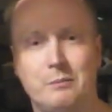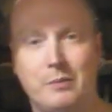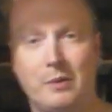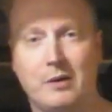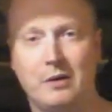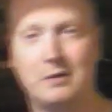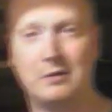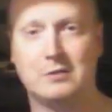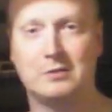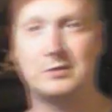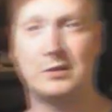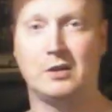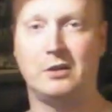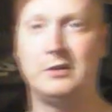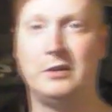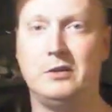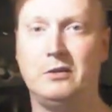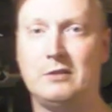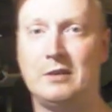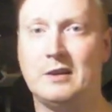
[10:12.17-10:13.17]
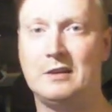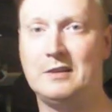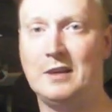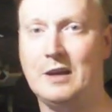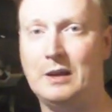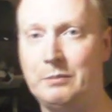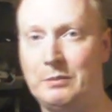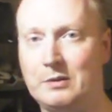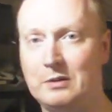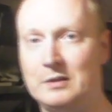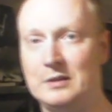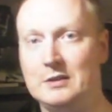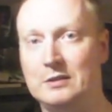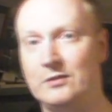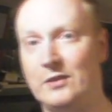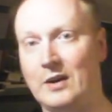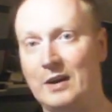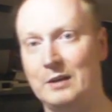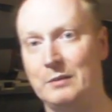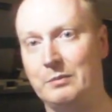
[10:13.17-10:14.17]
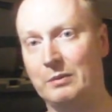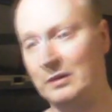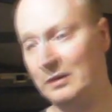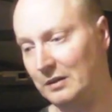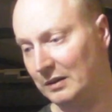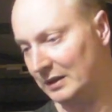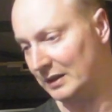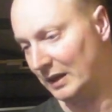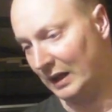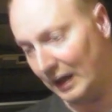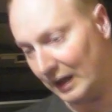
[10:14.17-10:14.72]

balls on the UK table is viable?